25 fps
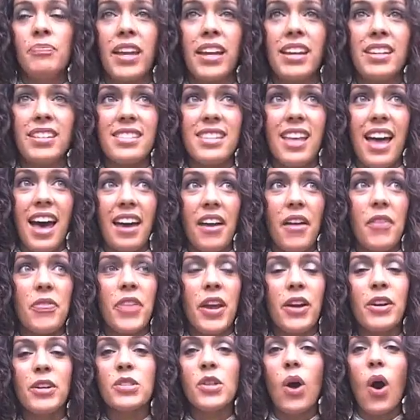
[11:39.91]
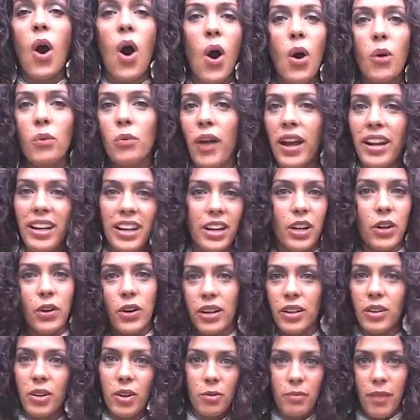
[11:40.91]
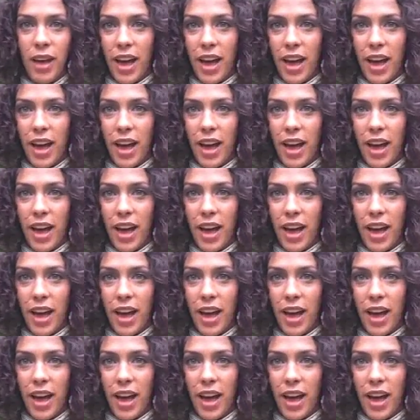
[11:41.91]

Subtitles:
is that there is already a critical